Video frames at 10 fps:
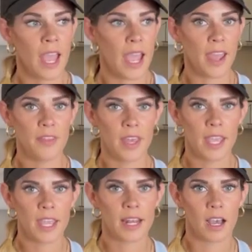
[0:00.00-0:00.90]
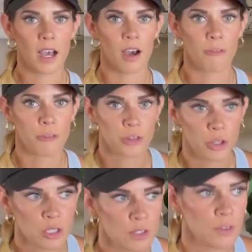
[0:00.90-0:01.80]
And then for
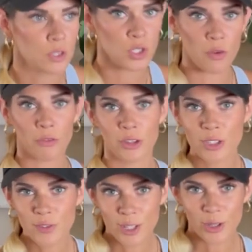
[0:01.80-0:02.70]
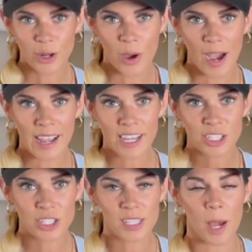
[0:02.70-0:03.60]
those of you that don't know, I
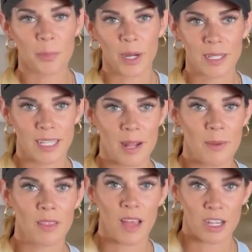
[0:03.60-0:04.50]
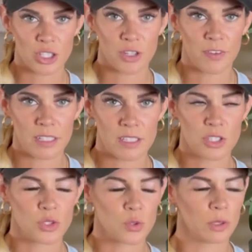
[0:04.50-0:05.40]
actually got pregnant in my last year of
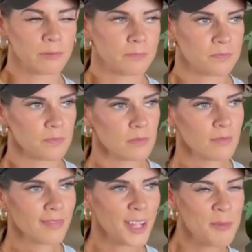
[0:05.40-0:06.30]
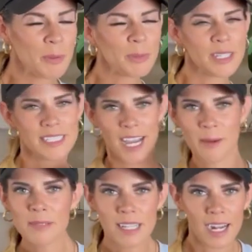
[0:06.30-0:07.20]
anesthesia school. Remember, I
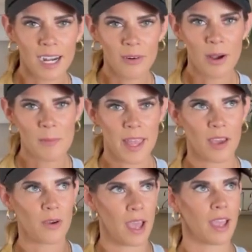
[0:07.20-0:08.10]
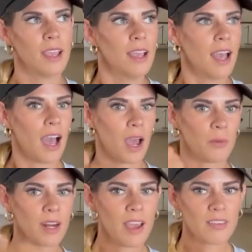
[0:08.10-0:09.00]
timed it out. I'm like, okay, I
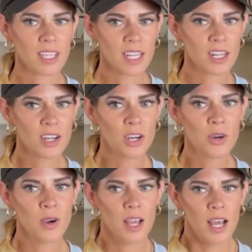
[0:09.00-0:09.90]
want to have a kiddo.